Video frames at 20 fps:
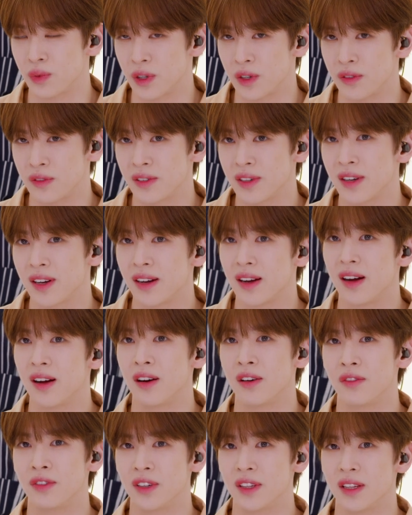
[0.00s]
grown
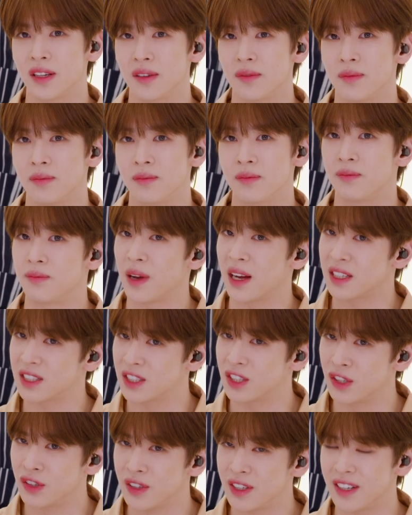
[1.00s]
over the yeah.
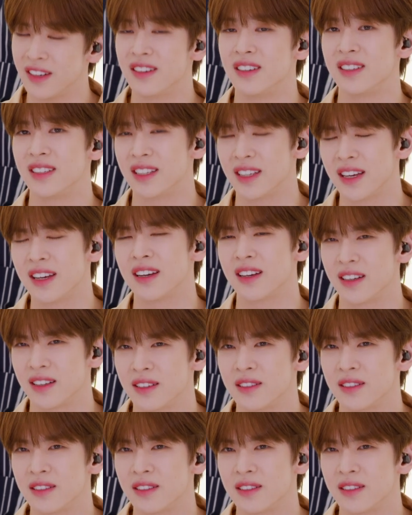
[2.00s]
past two years. Yeah.